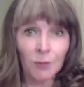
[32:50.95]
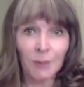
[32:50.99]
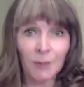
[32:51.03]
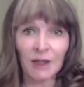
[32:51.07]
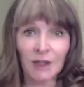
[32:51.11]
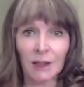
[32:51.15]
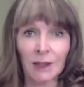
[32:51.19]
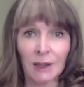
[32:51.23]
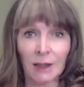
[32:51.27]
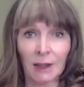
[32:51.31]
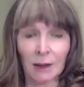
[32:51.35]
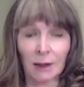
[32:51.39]

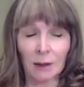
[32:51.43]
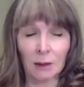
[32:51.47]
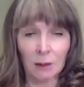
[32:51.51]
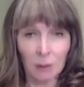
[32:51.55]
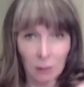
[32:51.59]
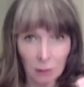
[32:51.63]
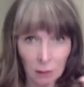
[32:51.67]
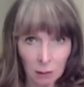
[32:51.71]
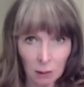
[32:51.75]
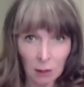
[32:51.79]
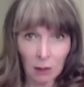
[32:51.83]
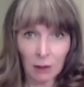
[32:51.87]
beginning
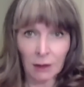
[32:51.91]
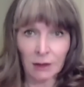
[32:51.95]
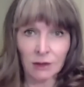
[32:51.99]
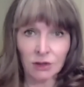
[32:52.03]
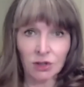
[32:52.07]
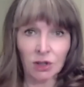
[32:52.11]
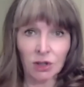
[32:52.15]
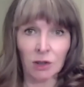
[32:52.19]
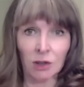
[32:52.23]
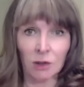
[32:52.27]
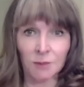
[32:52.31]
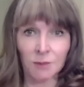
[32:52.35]
in
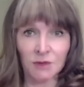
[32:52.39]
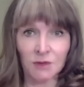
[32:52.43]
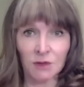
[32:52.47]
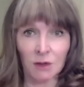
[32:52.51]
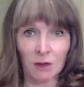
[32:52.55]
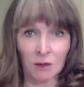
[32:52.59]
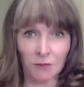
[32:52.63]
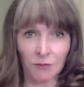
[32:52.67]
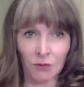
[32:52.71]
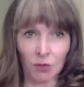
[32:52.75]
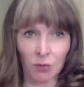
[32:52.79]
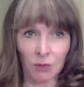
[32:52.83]
terms
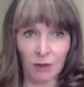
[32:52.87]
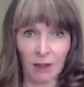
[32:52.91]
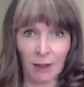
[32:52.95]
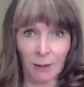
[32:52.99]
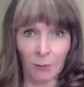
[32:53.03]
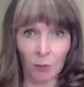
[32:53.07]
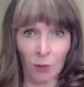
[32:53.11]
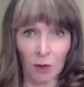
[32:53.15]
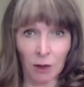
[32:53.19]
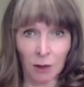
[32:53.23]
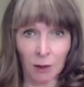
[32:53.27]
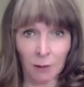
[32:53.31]
of your
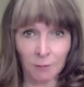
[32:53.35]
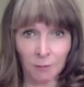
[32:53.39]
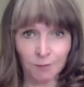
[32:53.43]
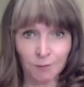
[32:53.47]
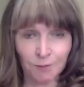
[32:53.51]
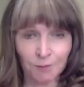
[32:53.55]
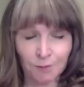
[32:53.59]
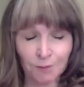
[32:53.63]
network.